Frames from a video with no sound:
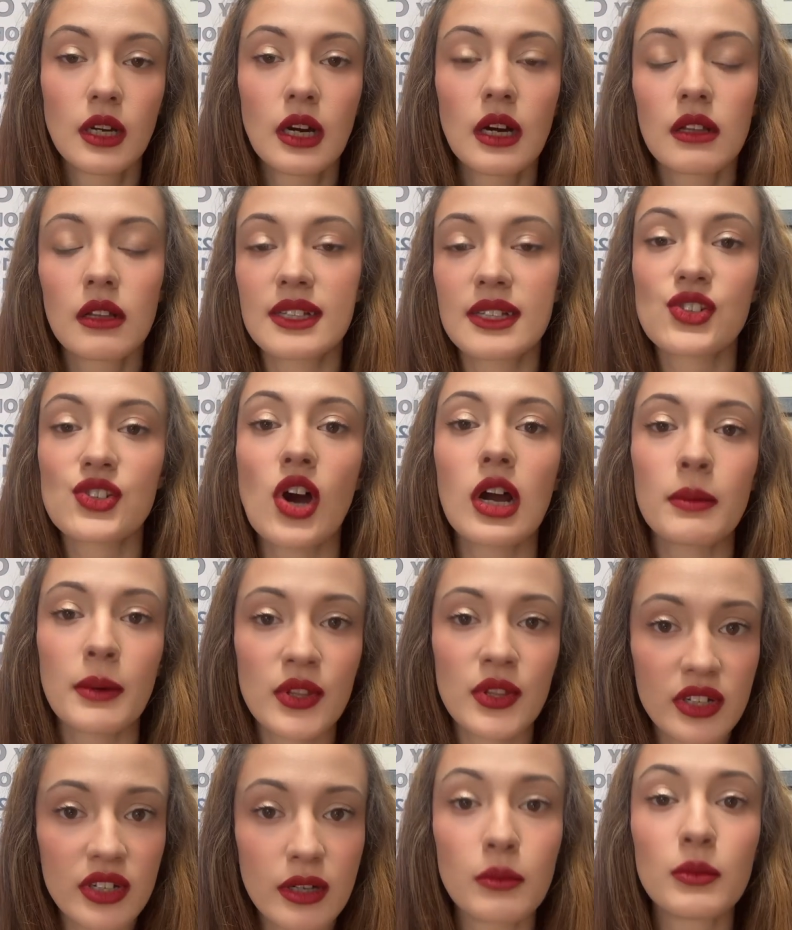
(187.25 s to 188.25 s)
Let's talk about
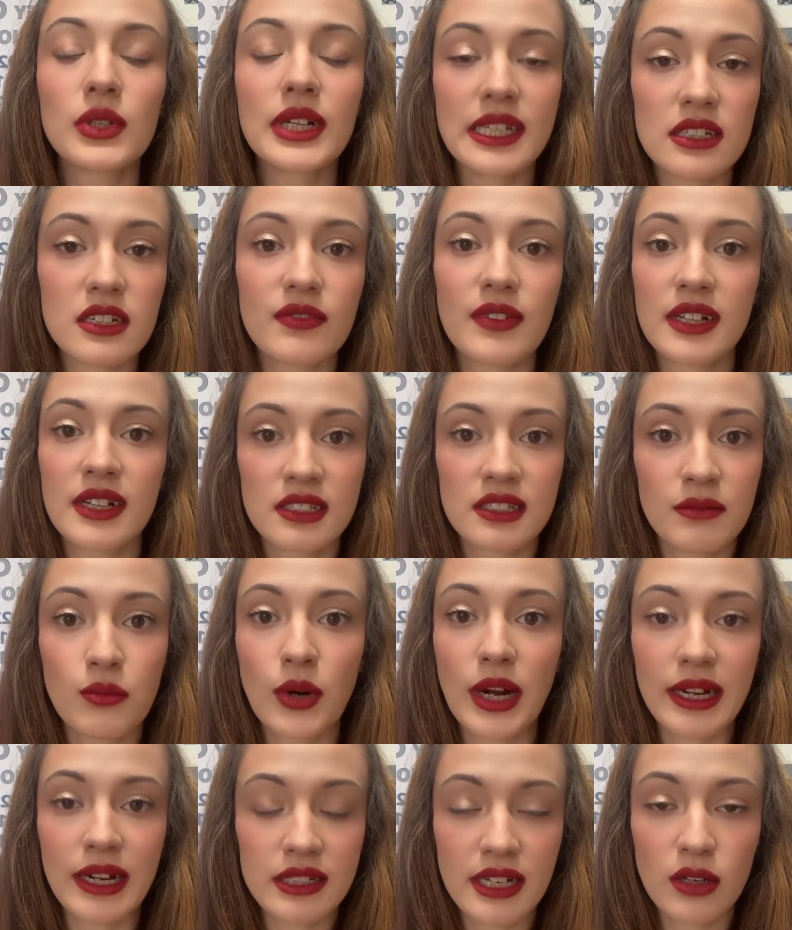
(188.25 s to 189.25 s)
the complete defensive
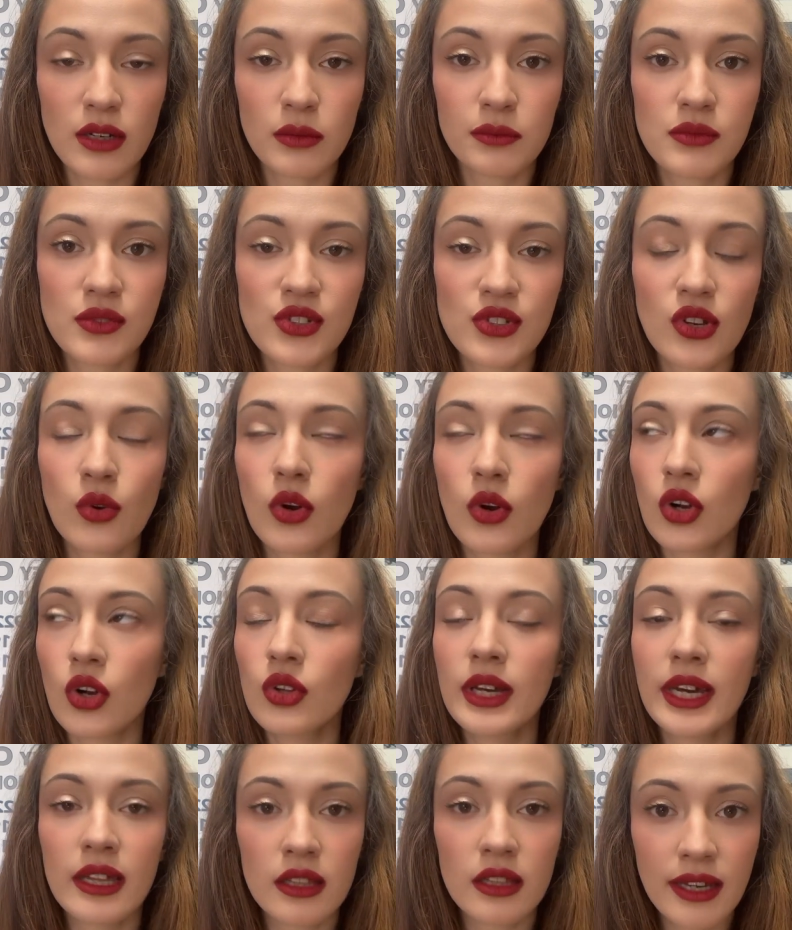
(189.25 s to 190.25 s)
breakdown. So early
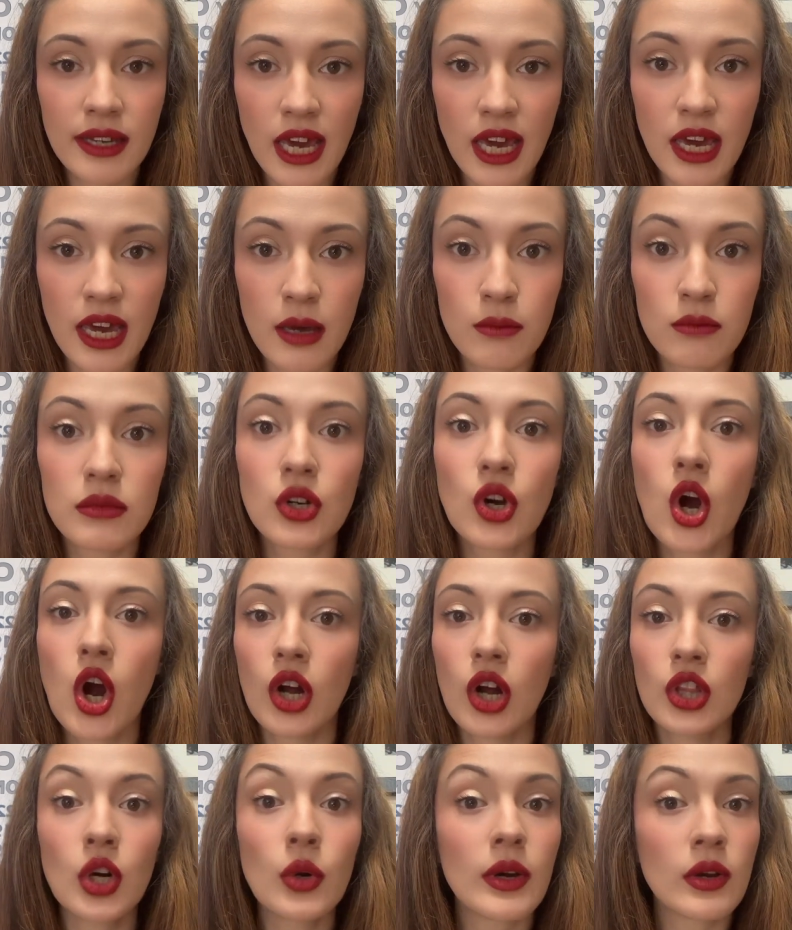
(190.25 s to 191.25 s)
in the game,
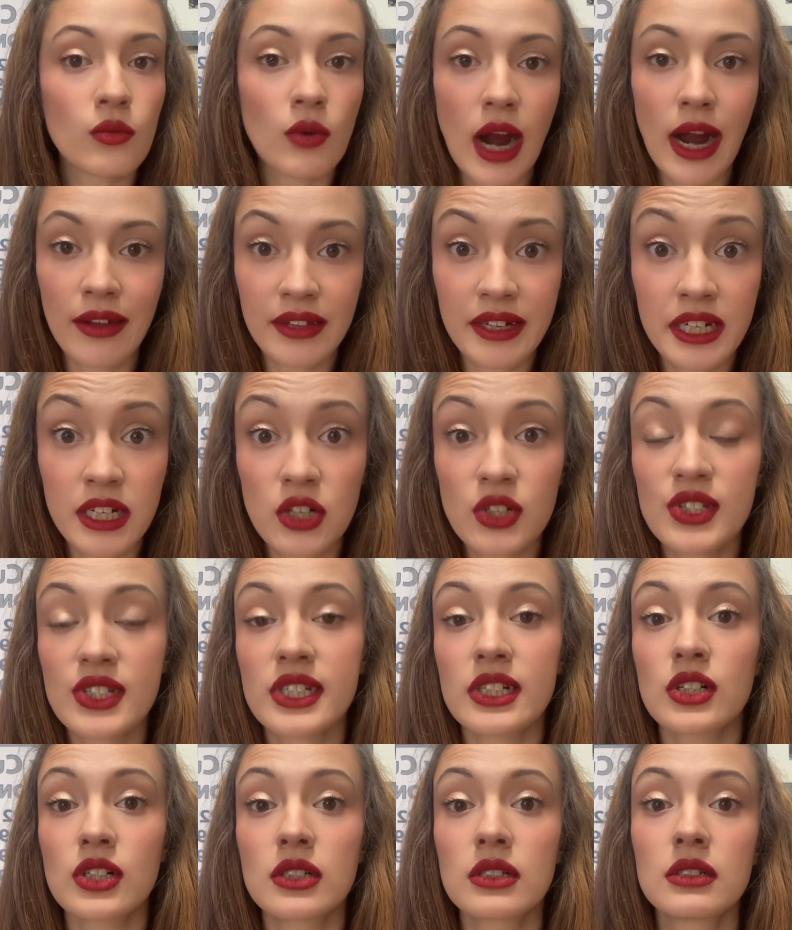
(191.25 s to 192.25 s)
Carlo and Rielly are
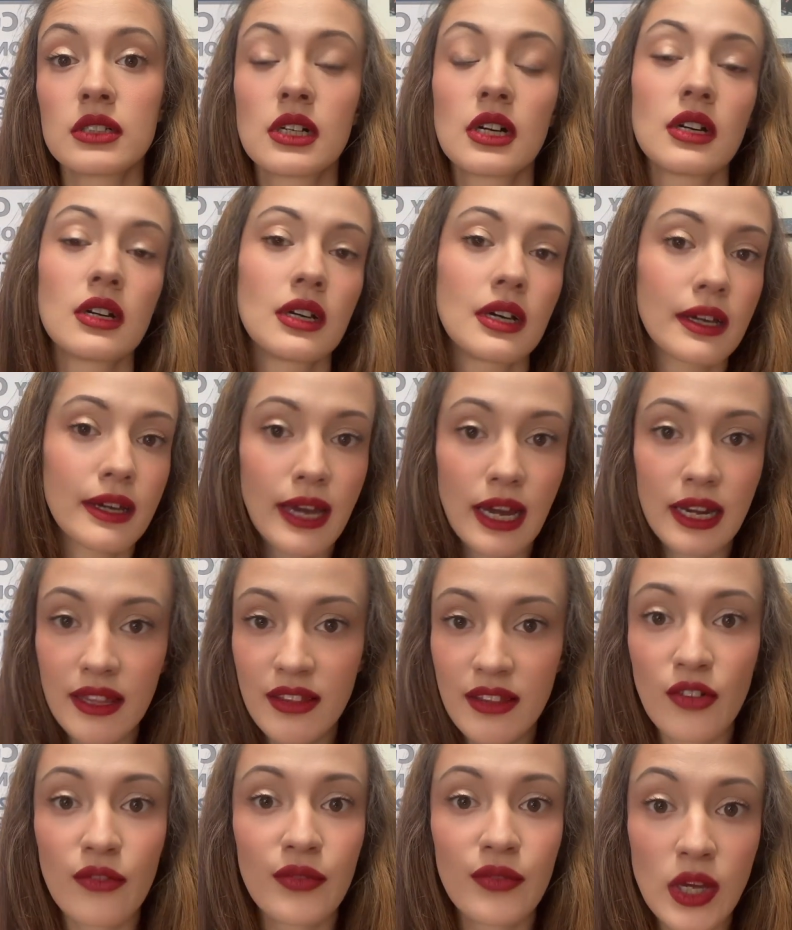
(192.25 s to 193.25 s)
still getting their
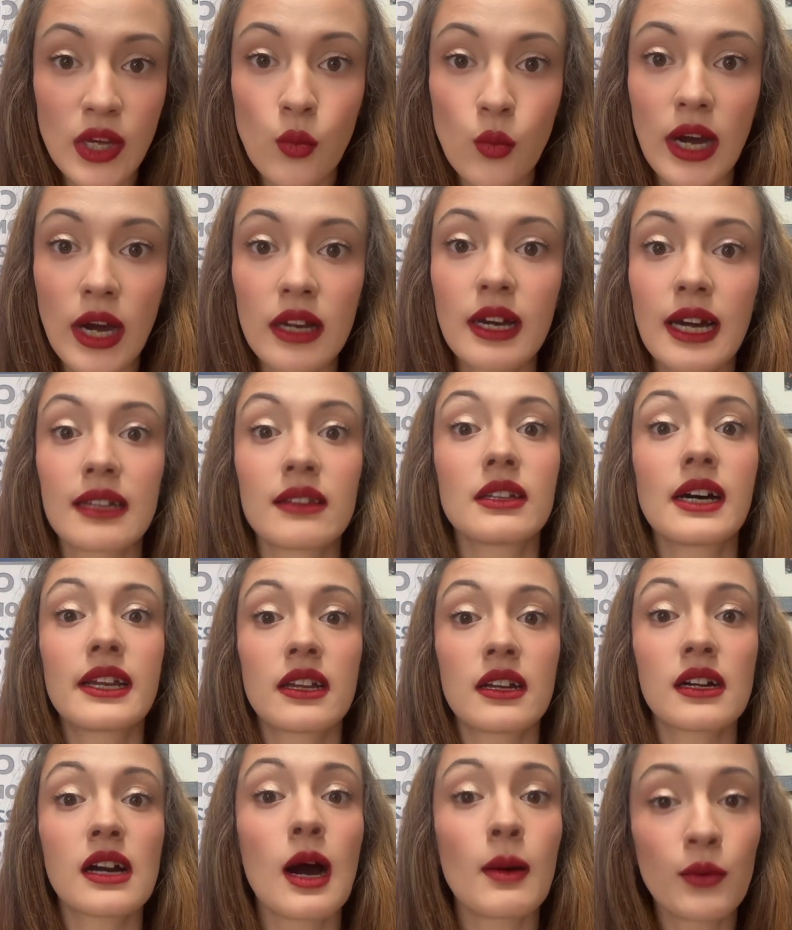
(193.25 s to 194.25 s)
feet wet and let in a
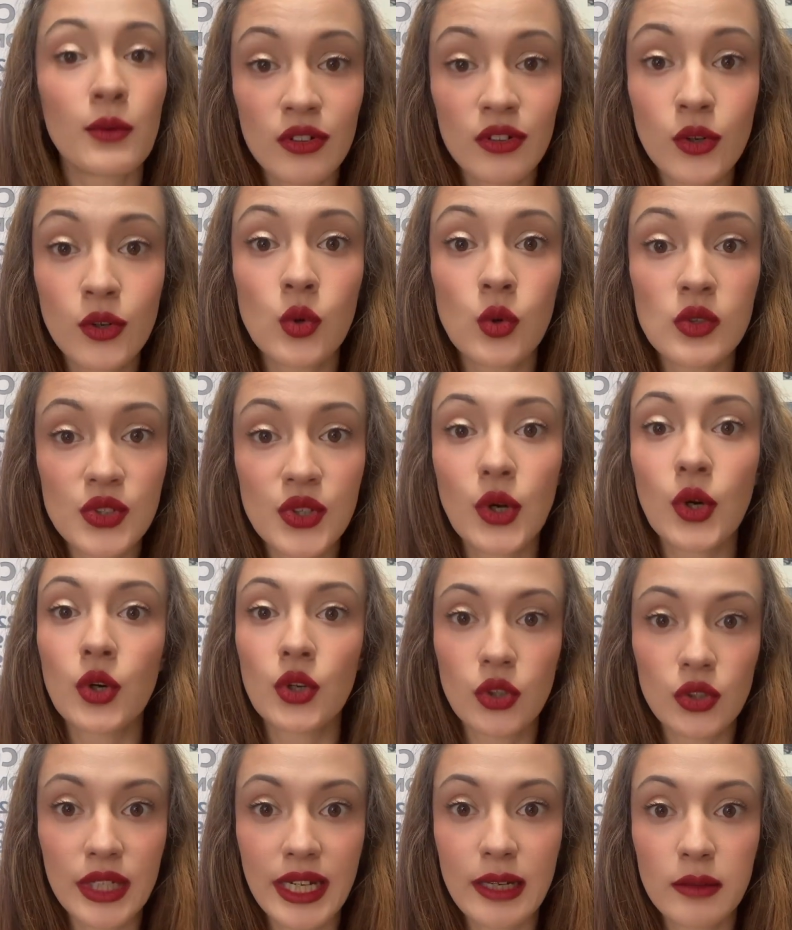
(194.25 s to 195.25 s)
couple of goals
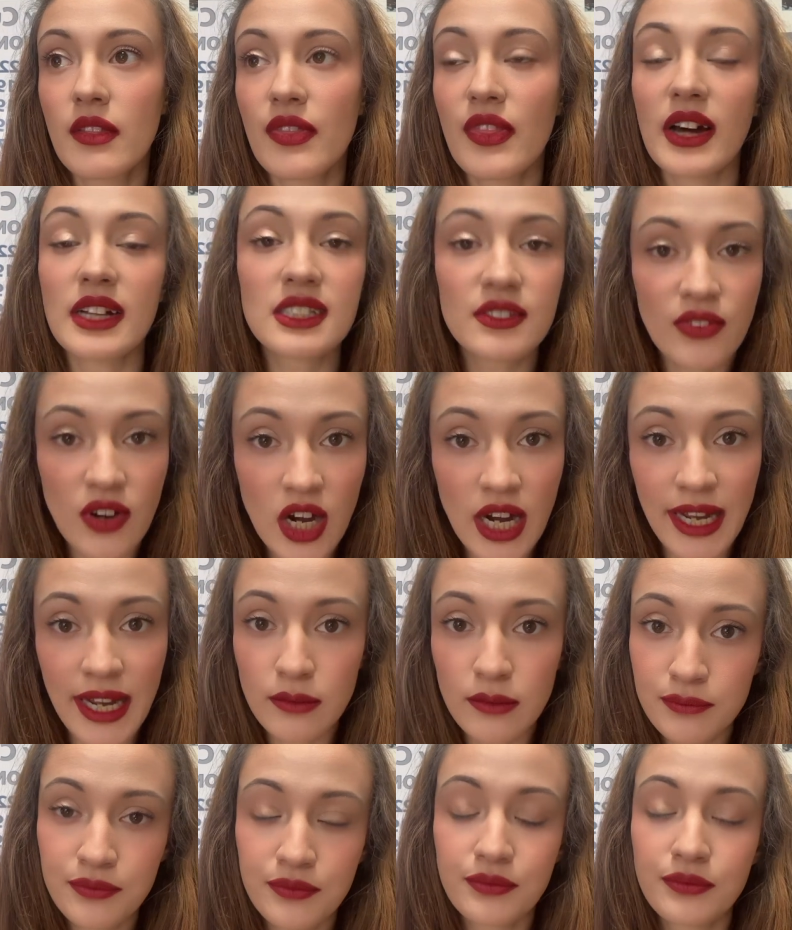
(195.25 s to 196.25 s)
early. That's
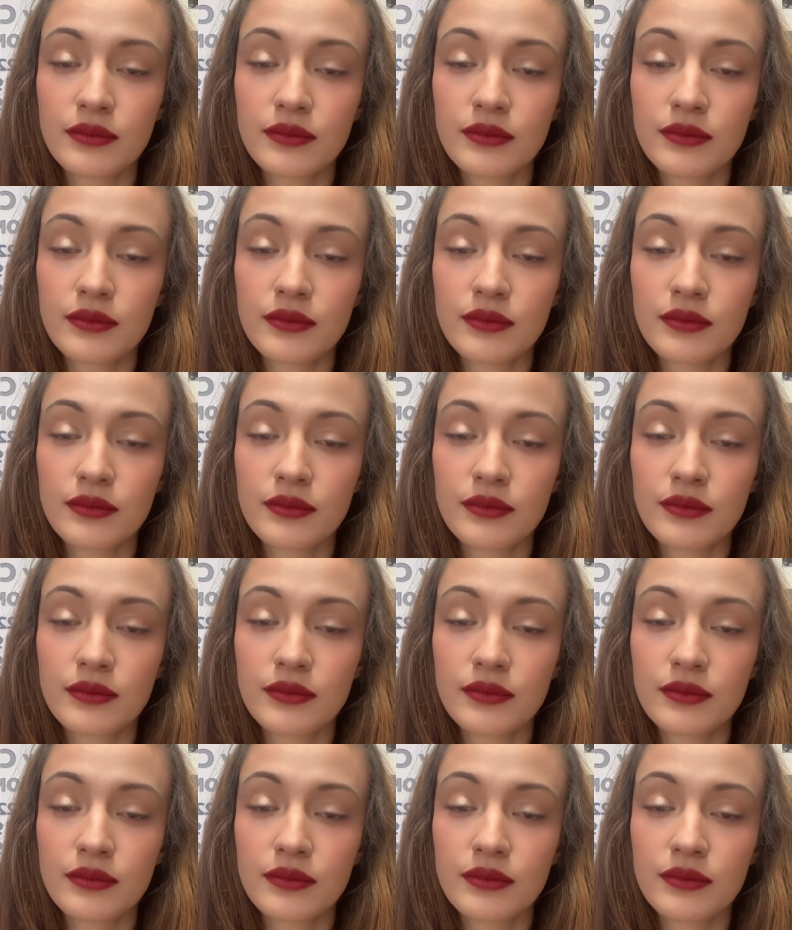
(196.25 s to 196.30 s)
fine.